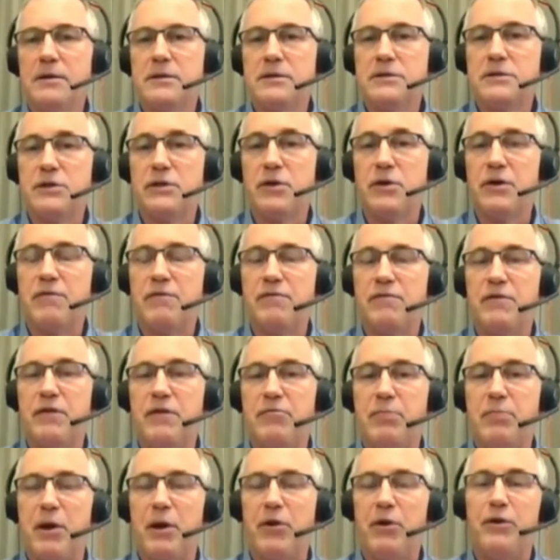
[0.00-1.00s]
so
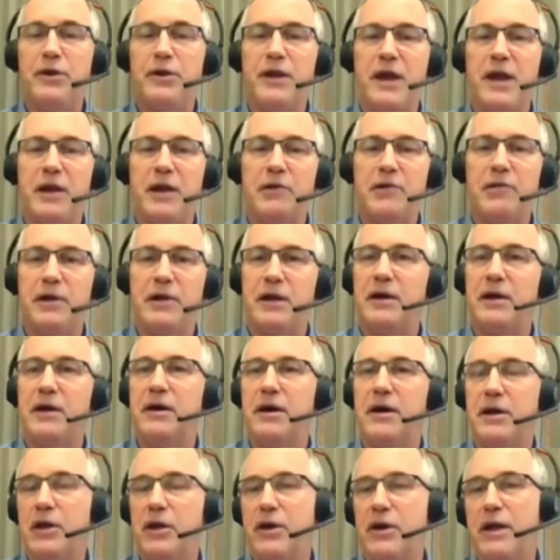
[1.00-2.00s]
if Poland and Hungary
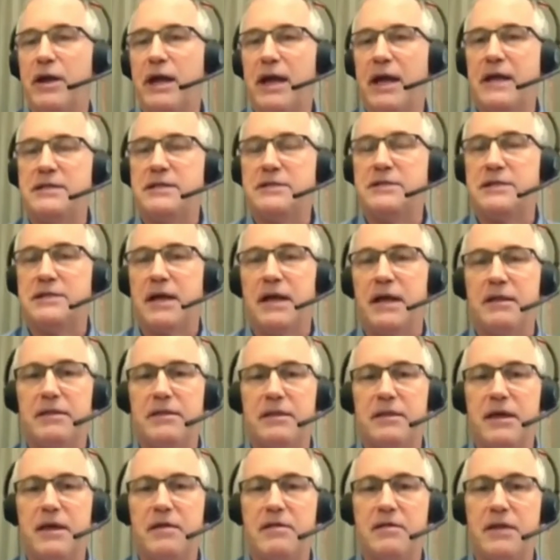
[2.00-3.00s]
are going against
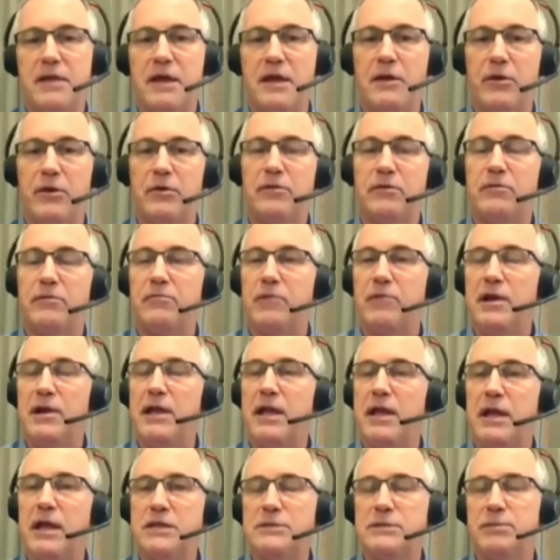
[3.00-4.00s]
that, they're not really
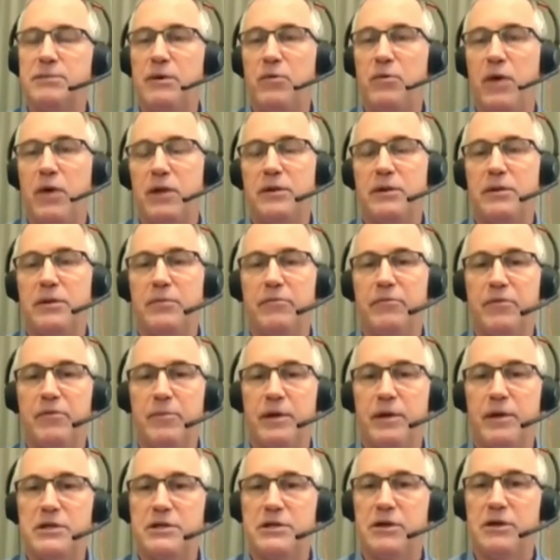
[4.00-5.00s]
going to be welcome for
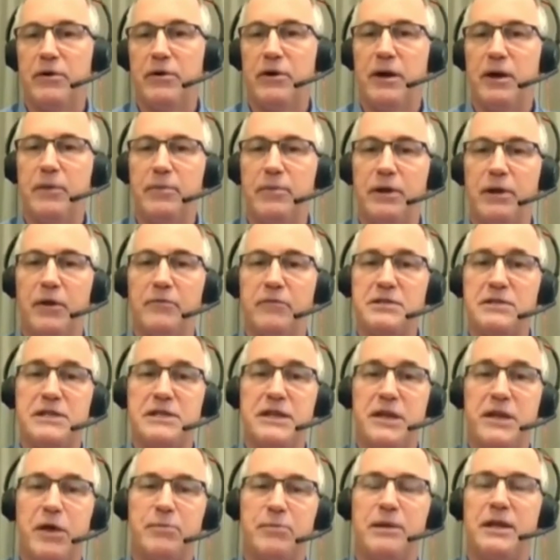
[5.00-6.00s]
much longer. But obviously
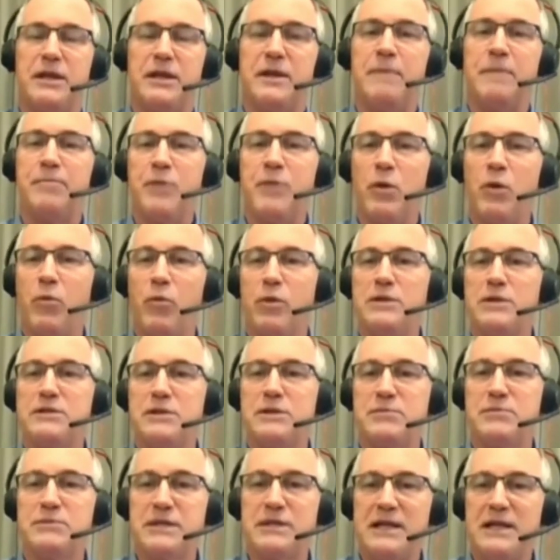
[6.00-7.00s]
nobody wants
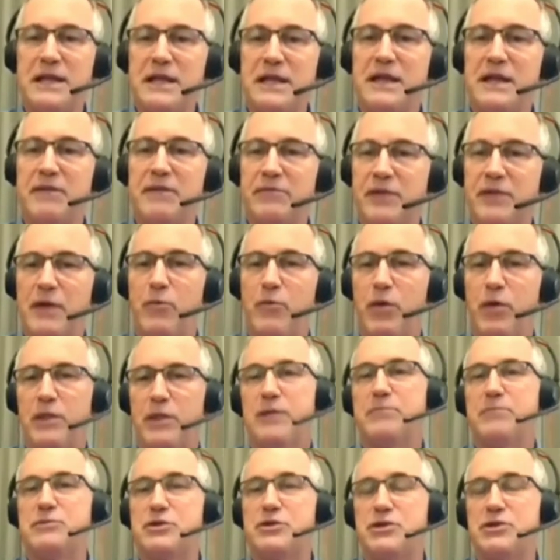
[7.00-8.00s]
them to leave. They want
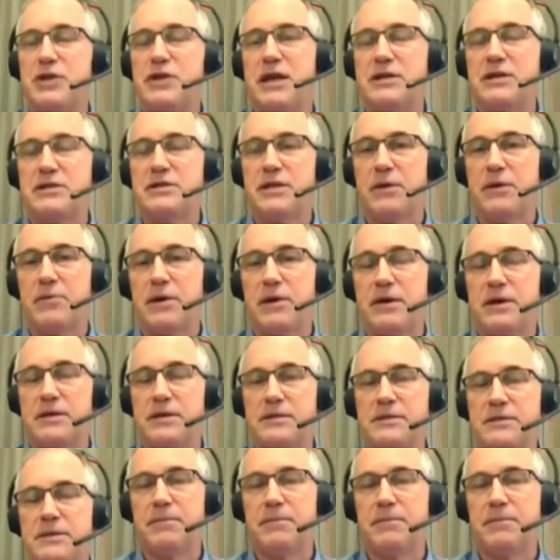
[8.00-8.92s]
them to change their ways.